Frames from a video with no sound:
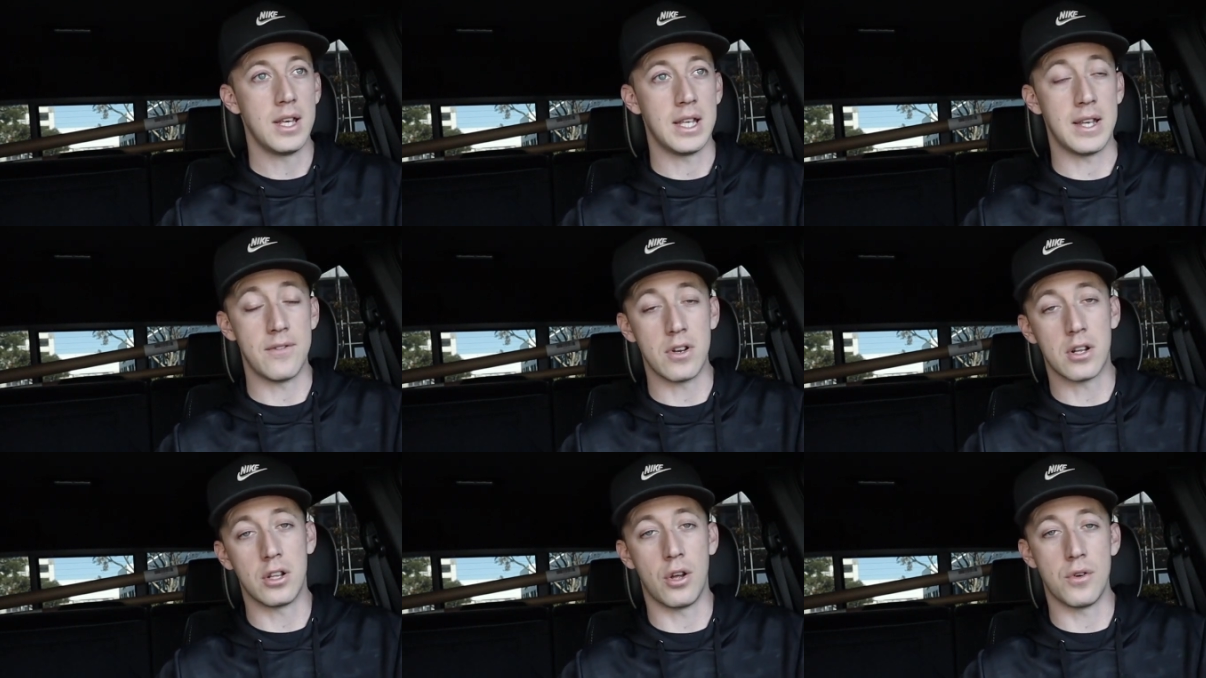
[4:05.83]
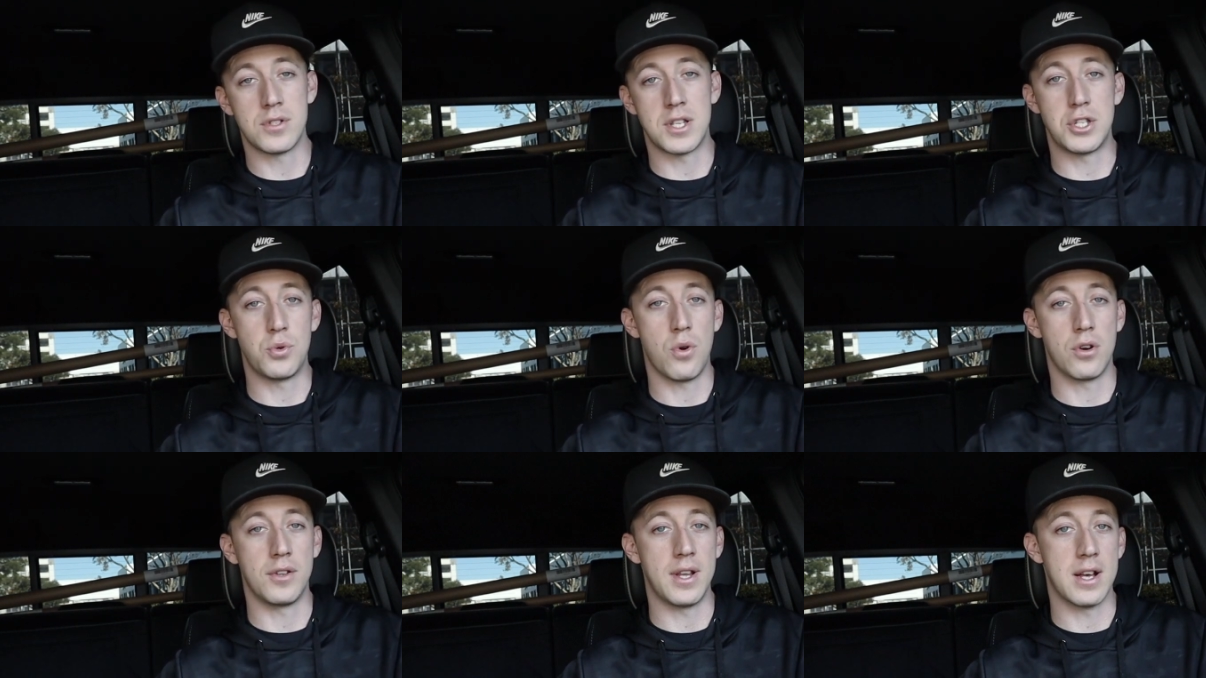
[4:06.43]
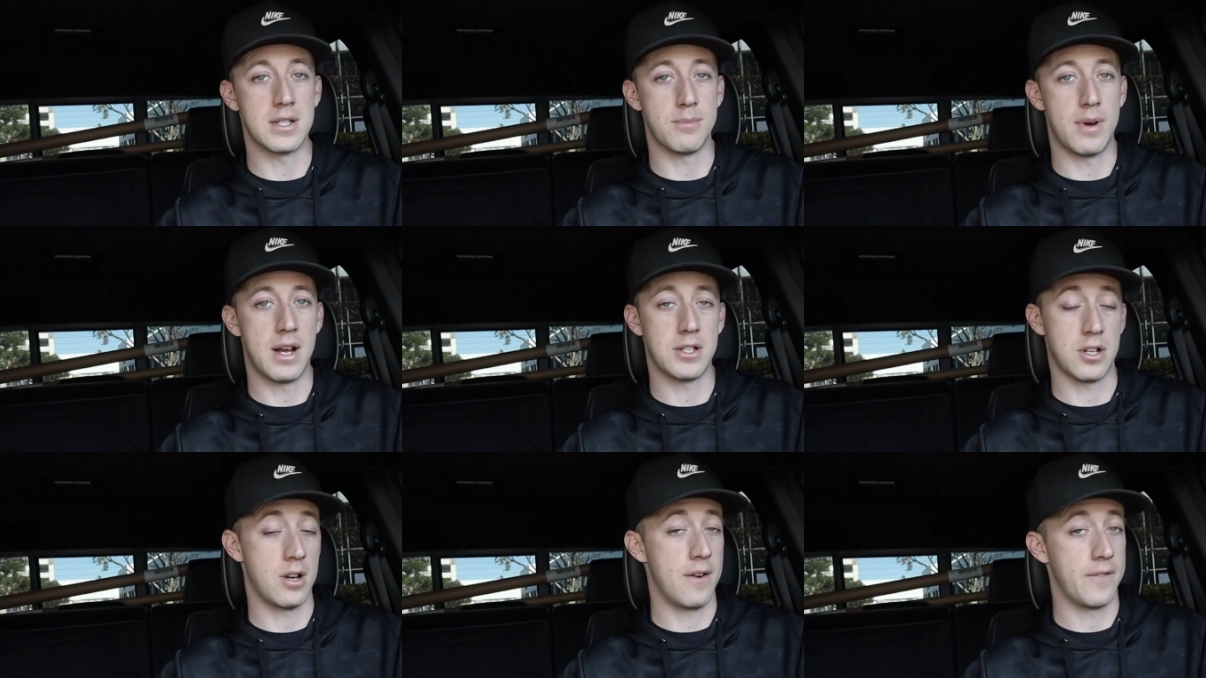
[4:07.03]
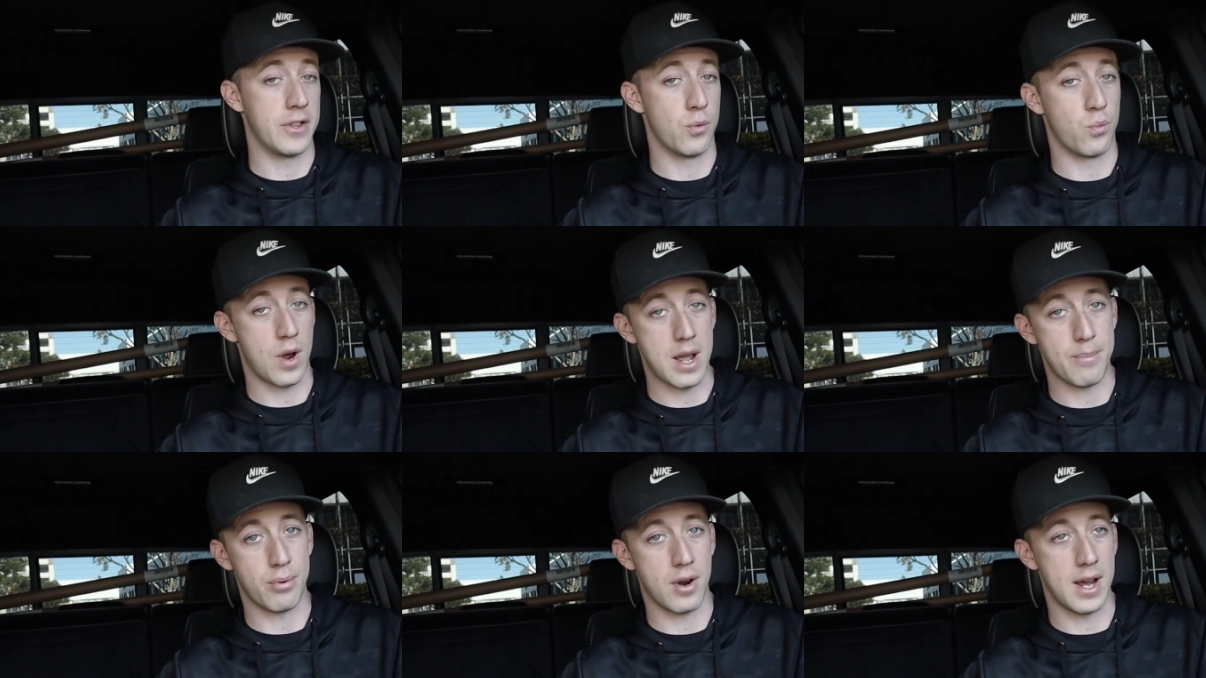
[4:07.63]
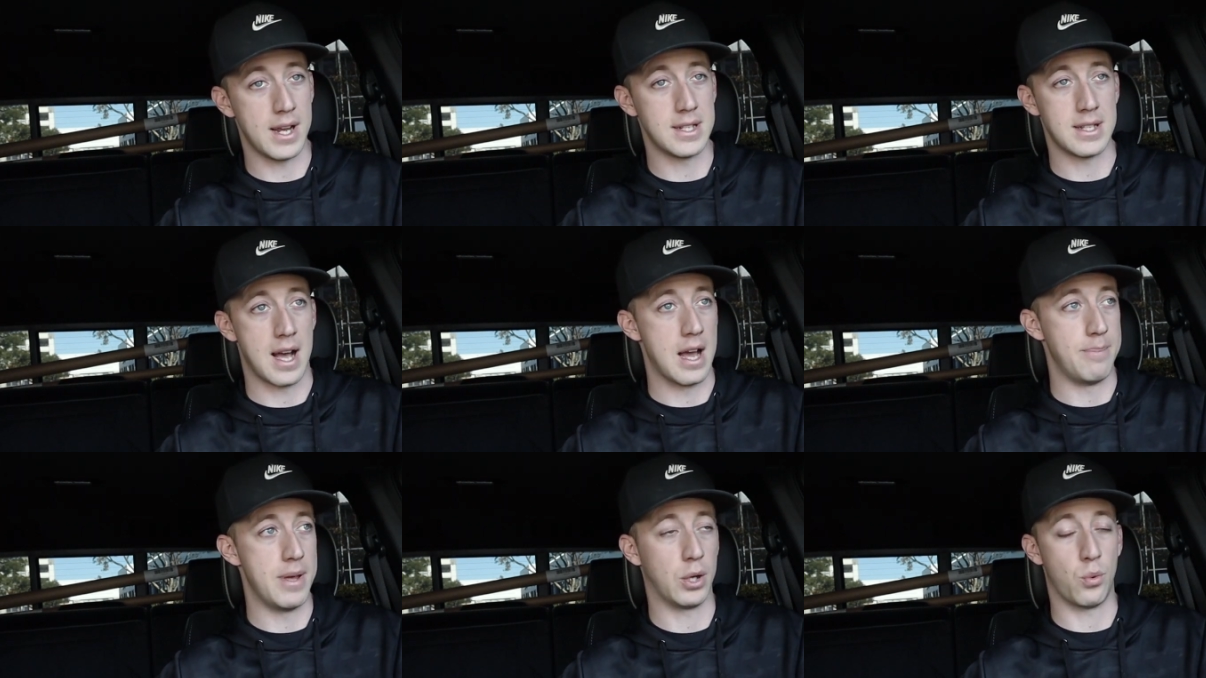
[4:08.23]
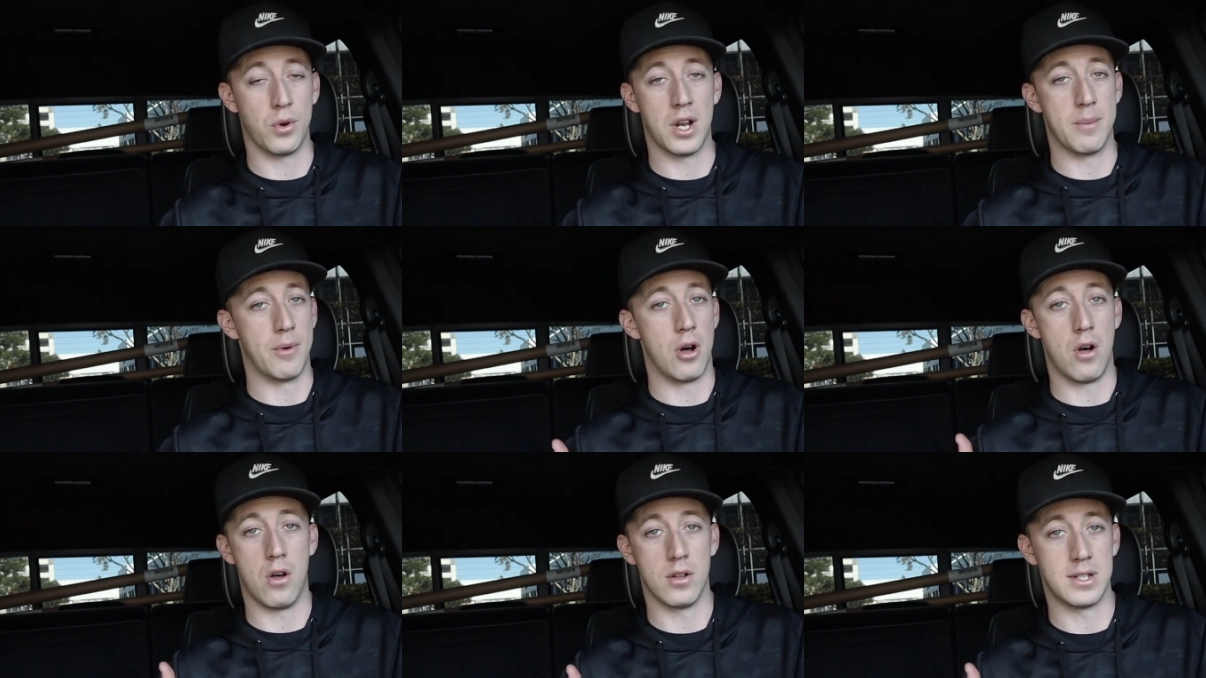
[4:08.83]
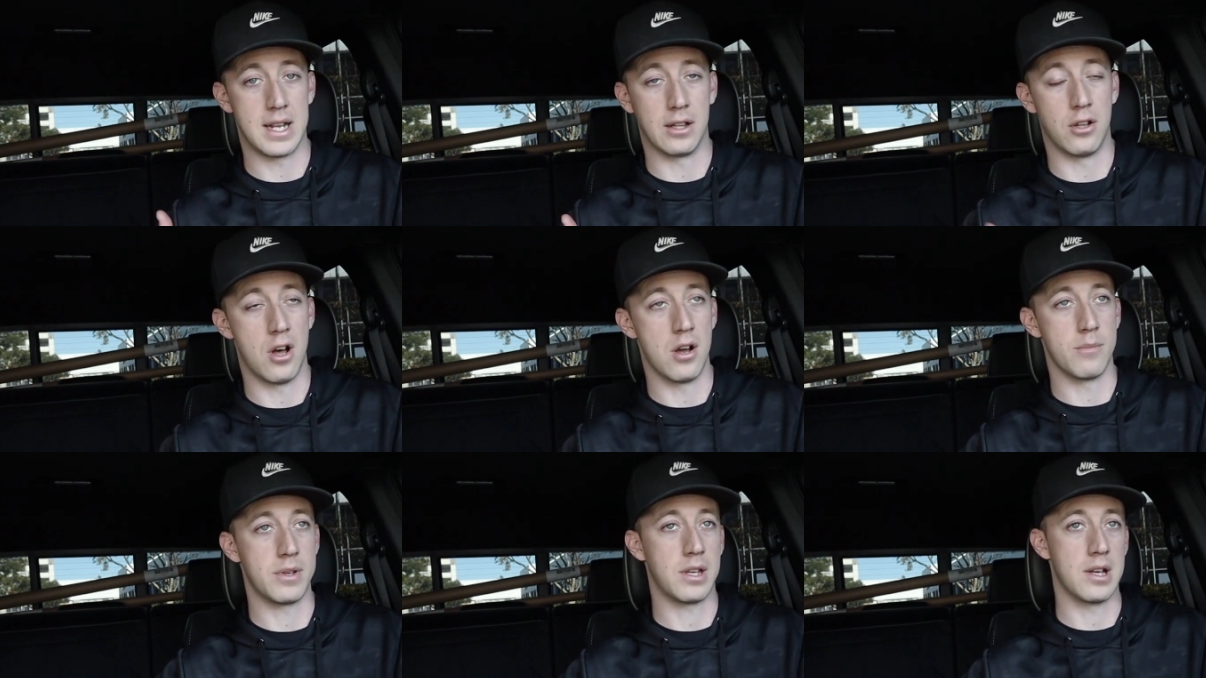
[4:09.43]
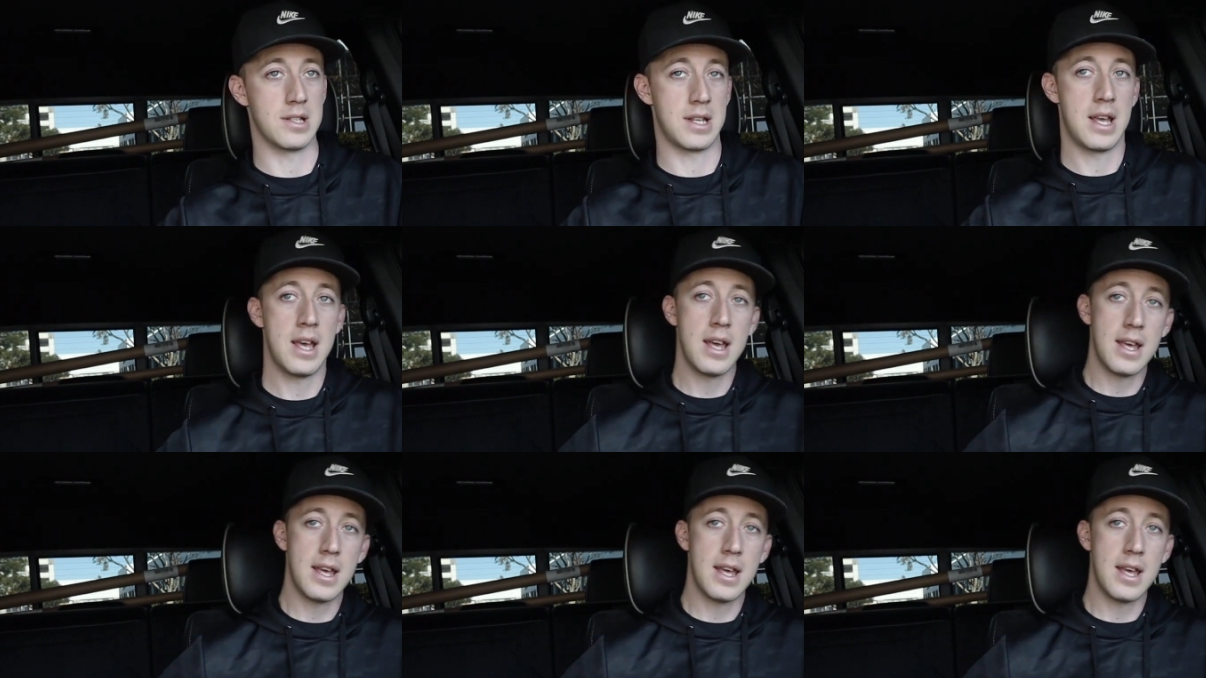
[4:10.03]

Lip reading: even close to 200,000 miles on it for the right price, I'd pick one up all day long. Because